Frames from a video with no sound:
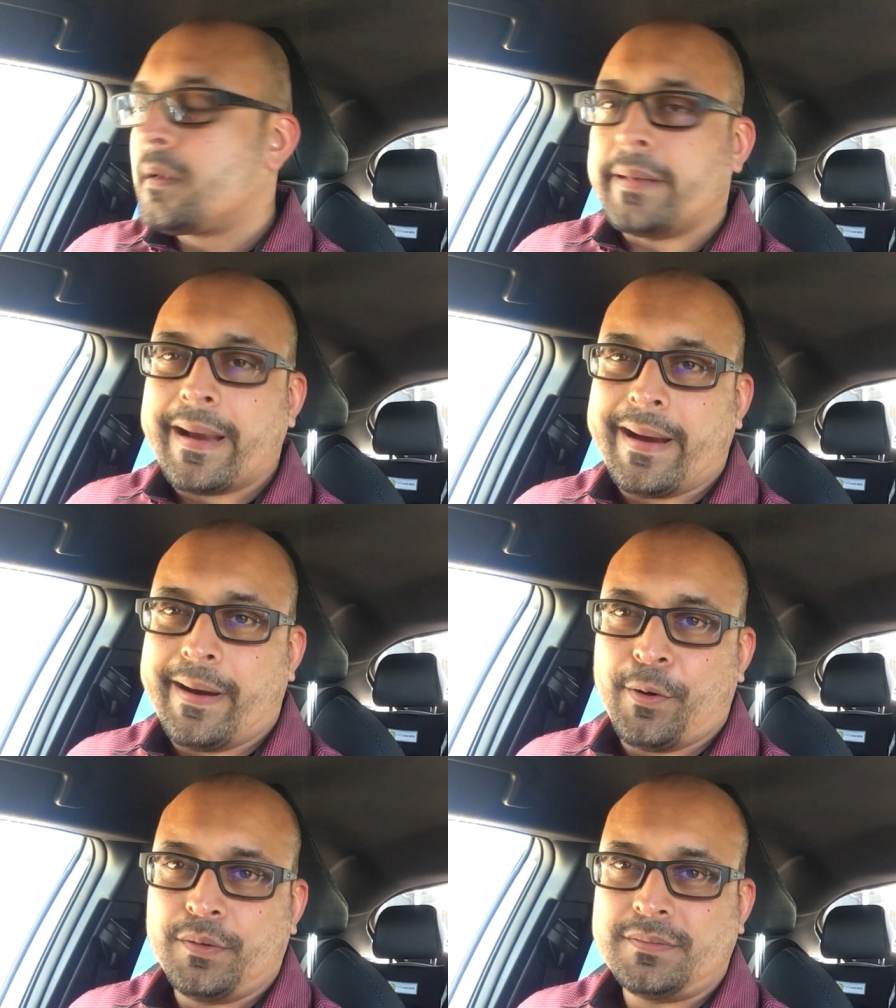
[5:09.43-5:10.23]

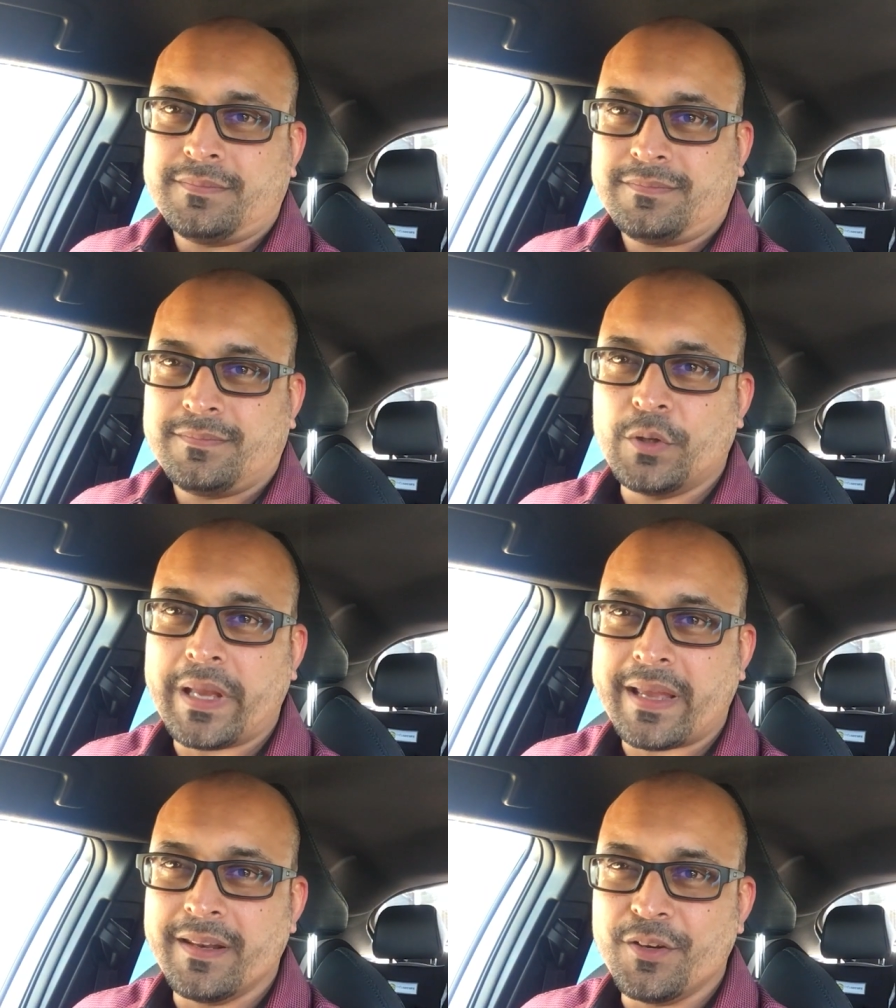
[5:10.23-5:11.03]
Now,
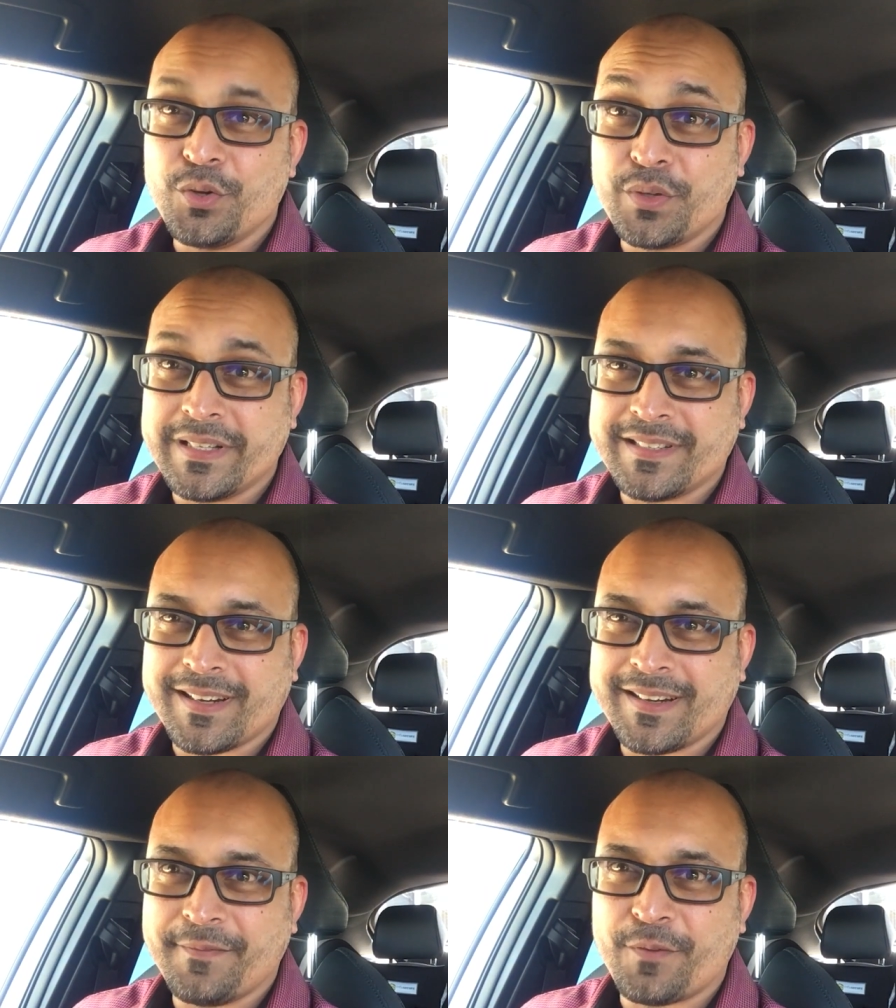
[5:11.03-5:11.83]
we had a new
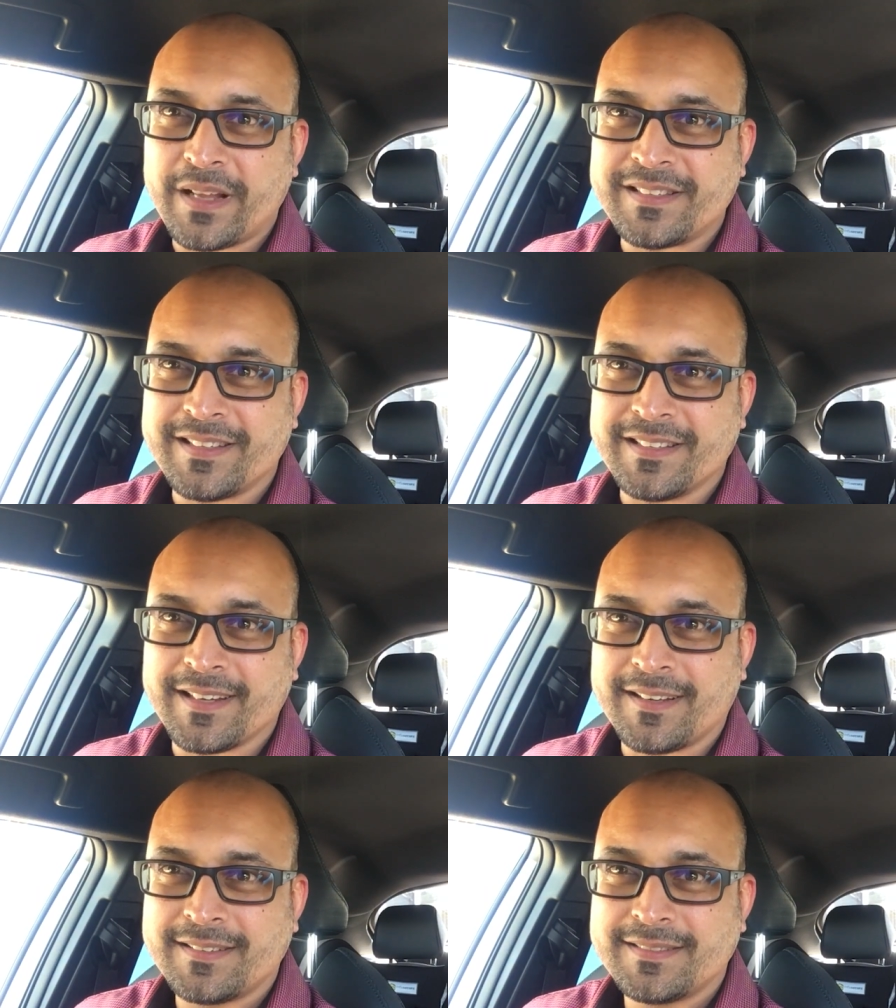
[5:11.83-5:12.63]
teacher, a French
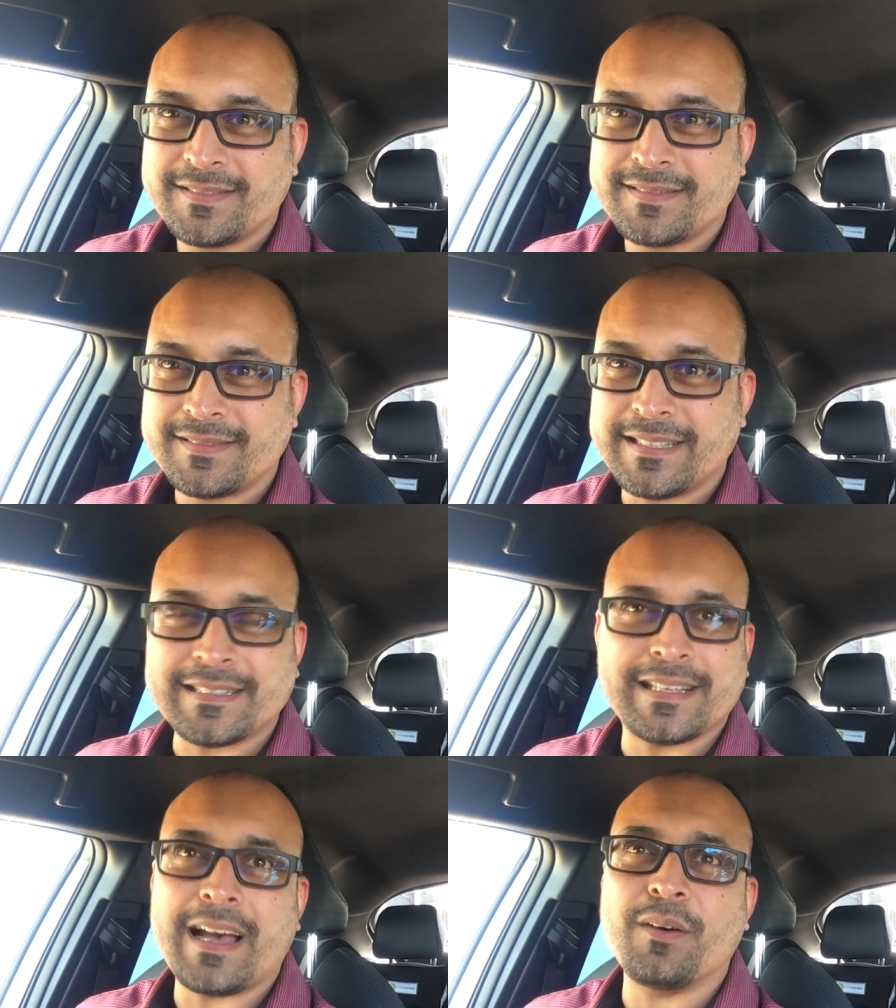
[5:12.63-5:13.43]
teacher.
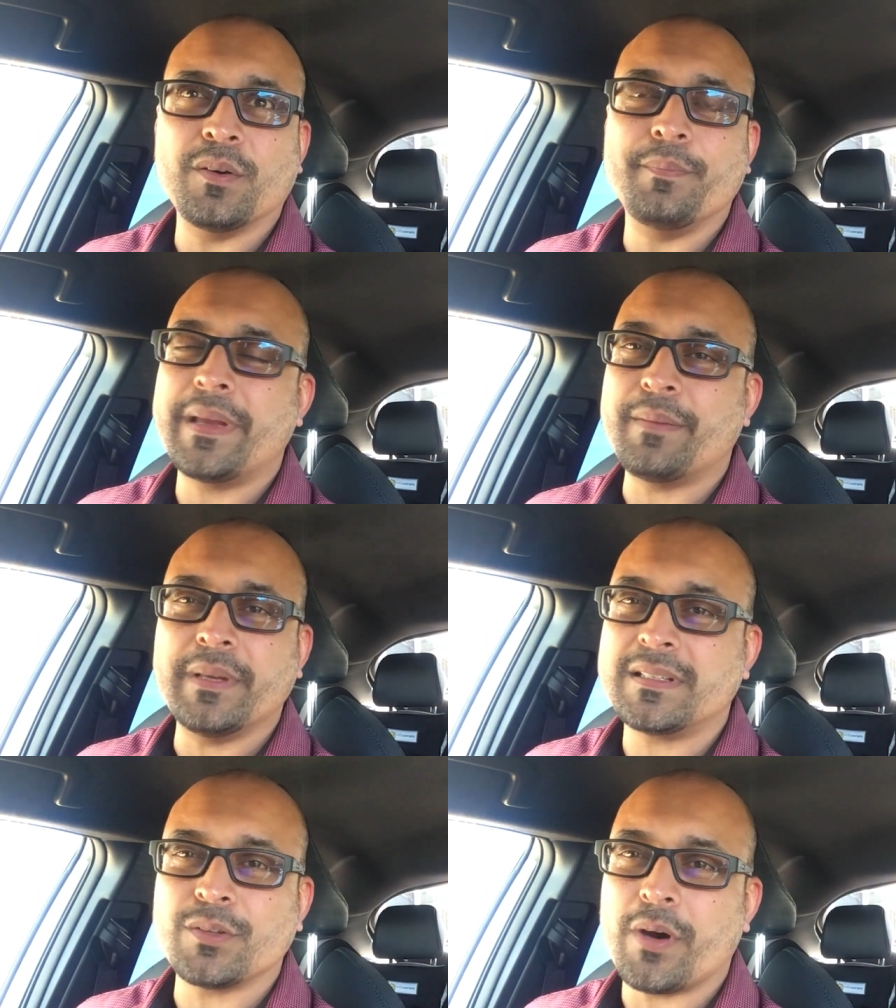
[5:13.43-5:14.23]
This guy made
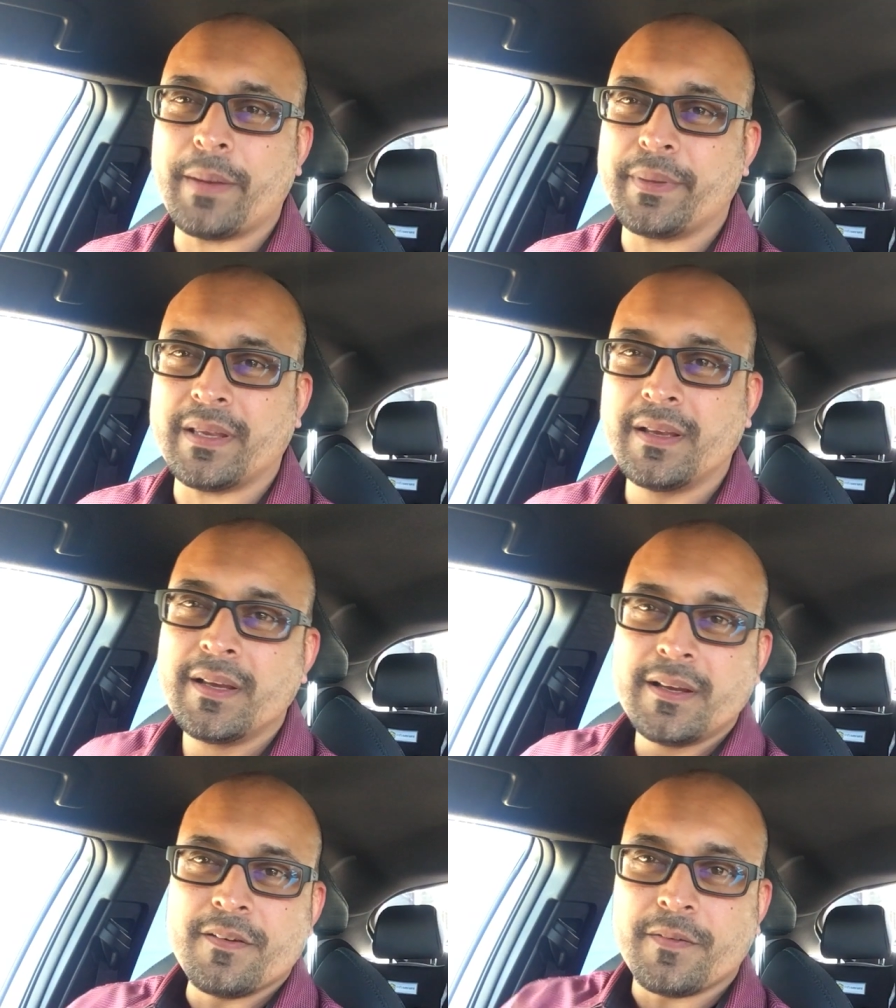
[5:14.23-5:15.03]
me so happy.
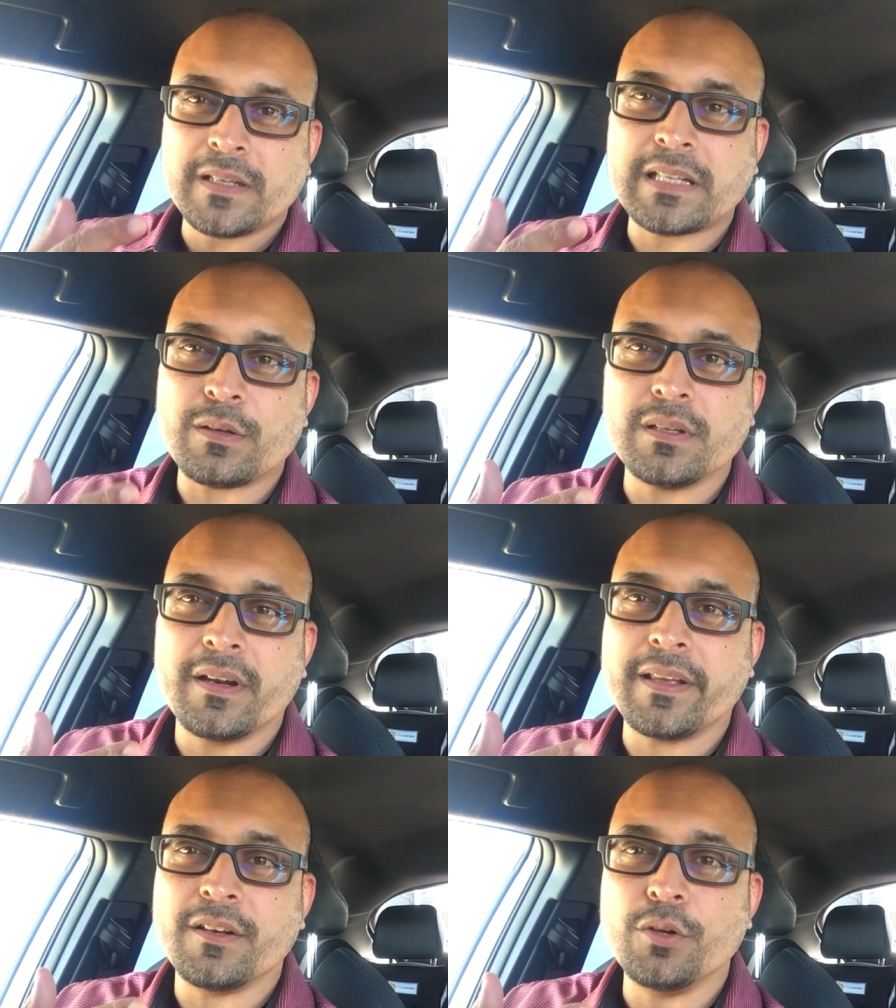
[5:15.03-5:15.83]
First, I was
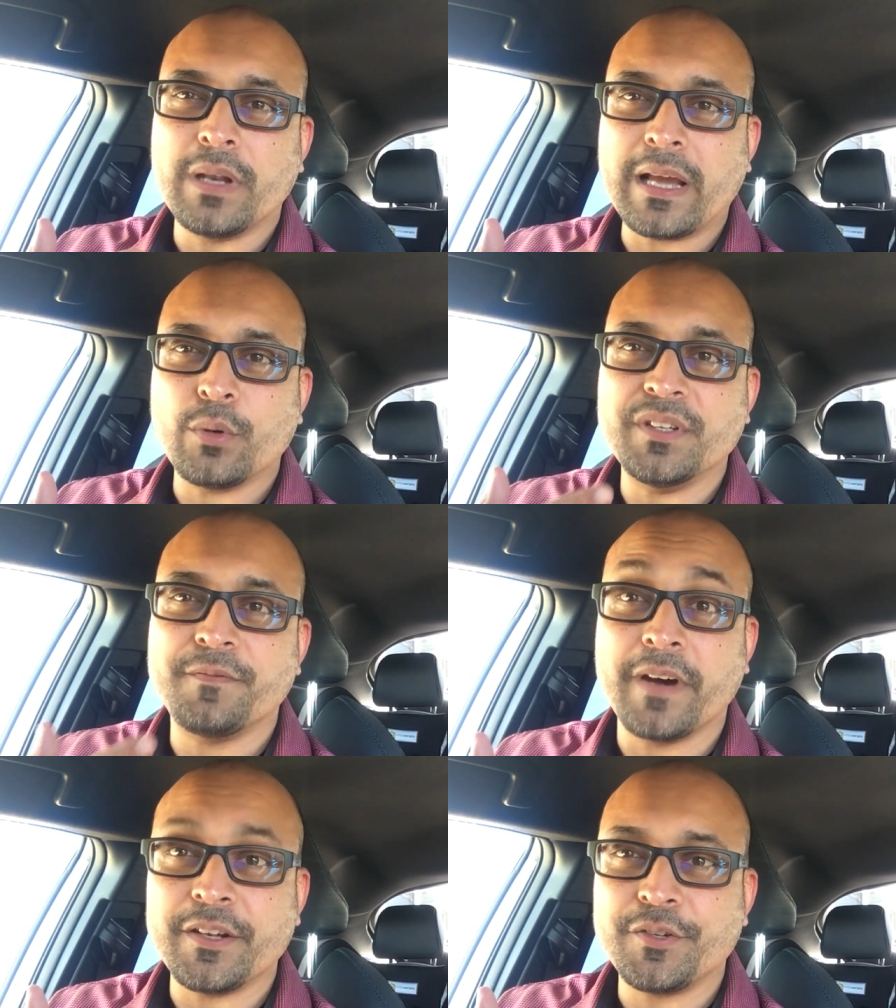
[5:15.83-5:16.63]
learning a new language,
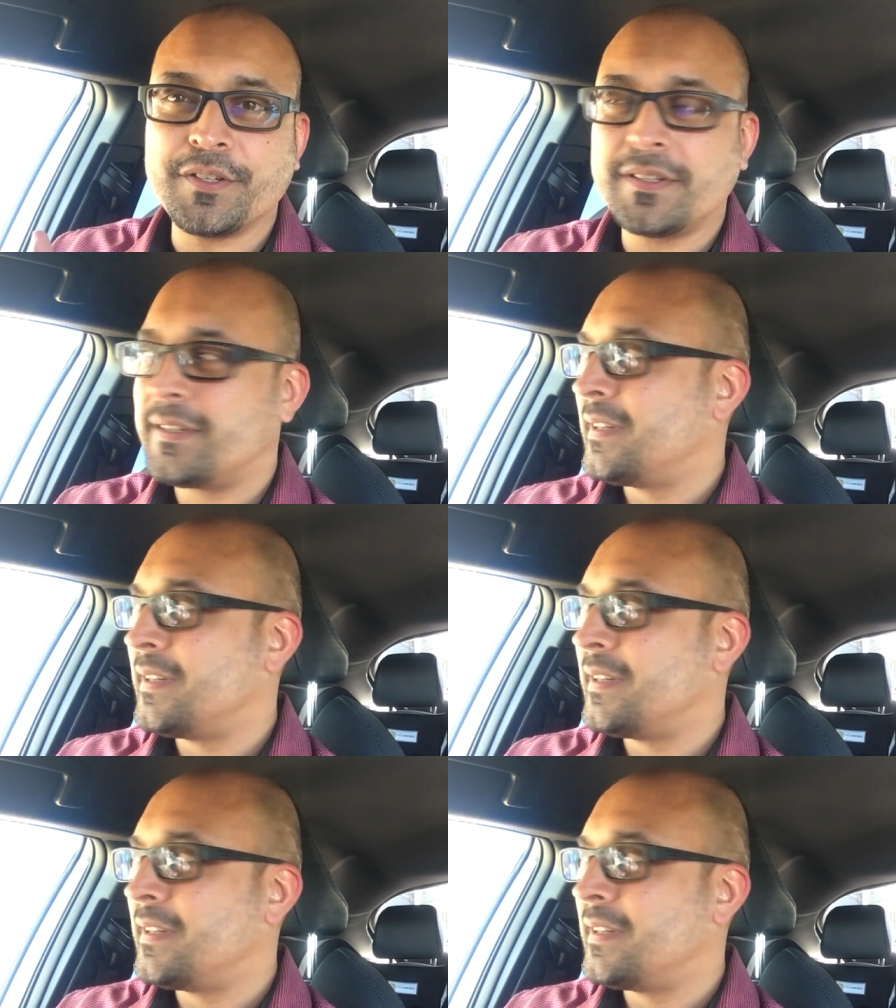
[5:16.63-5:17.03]
French.